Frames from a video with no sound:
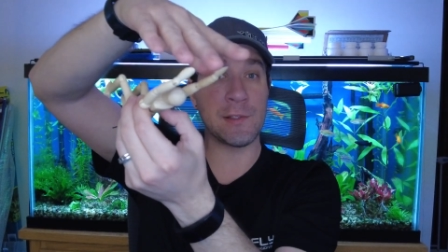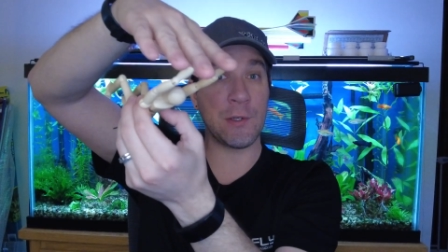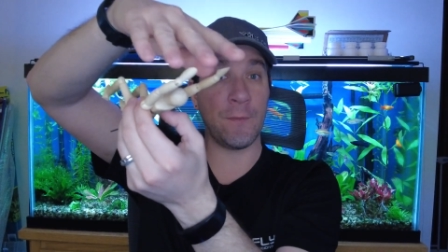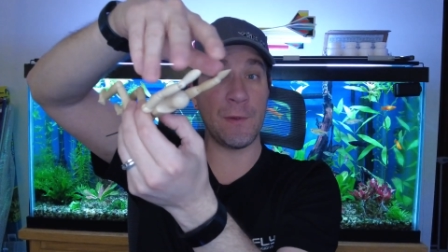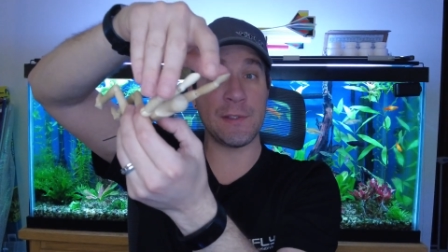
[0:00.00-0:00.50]

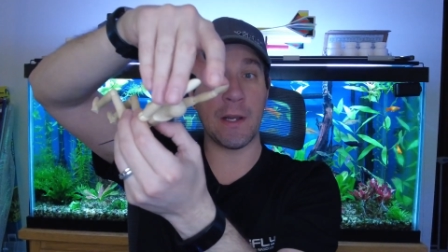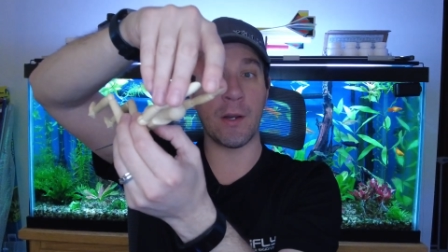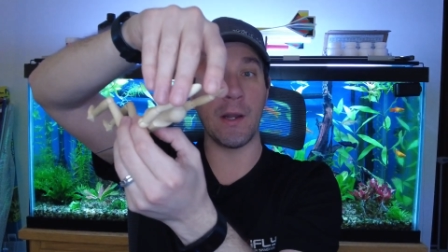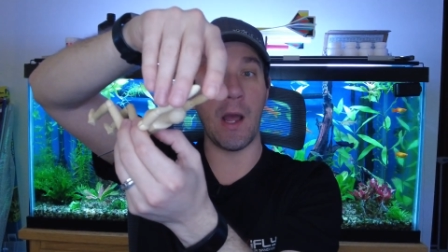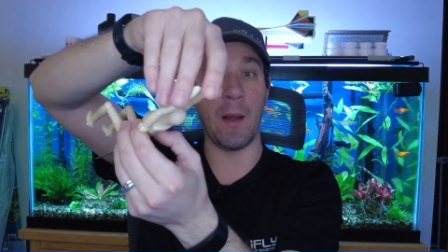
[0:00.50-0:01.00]
surface
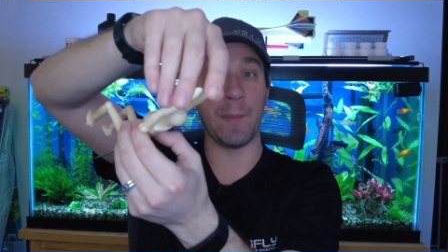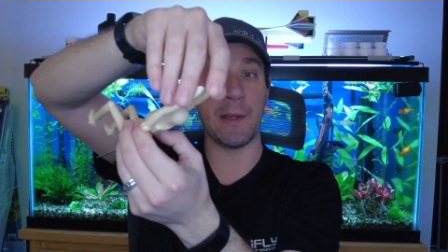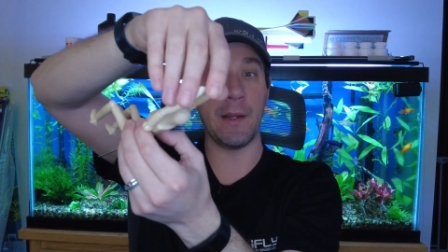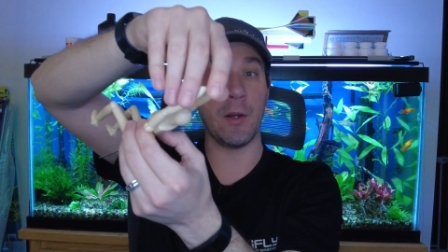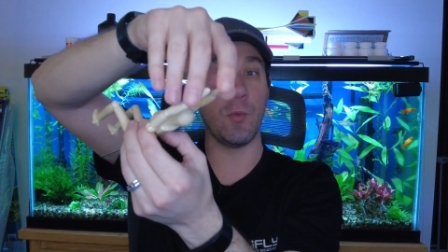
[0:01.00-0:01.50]
area up
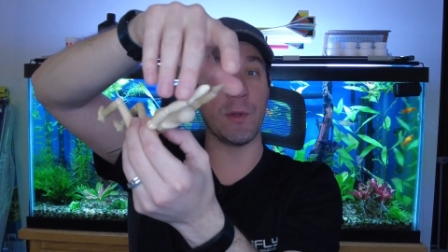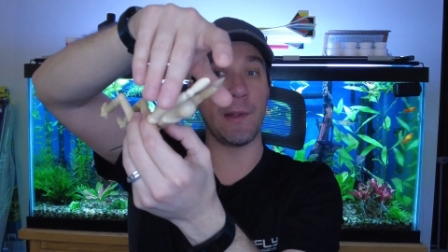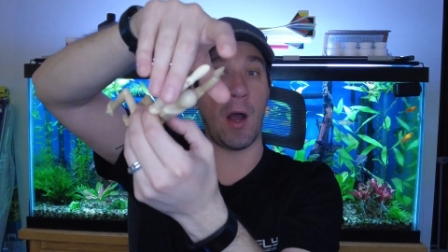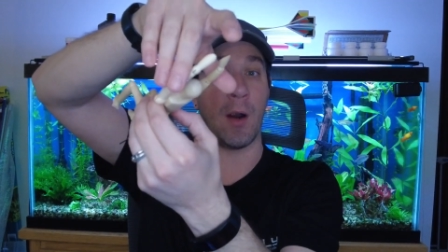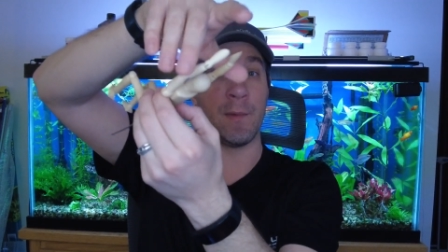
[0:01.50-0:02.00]
here with
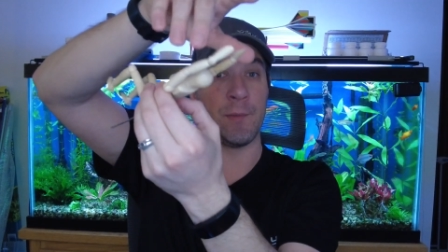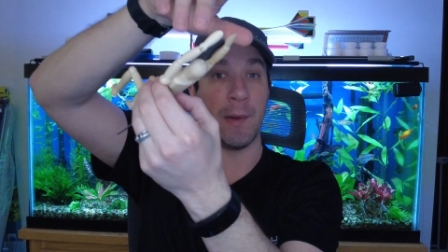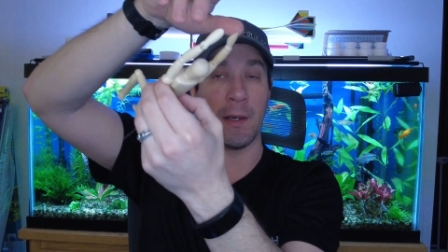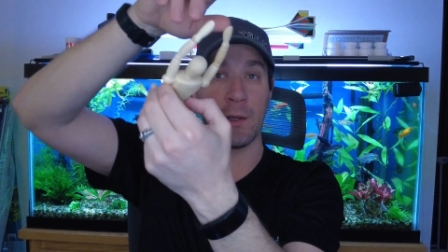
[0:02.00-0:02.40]
the arms being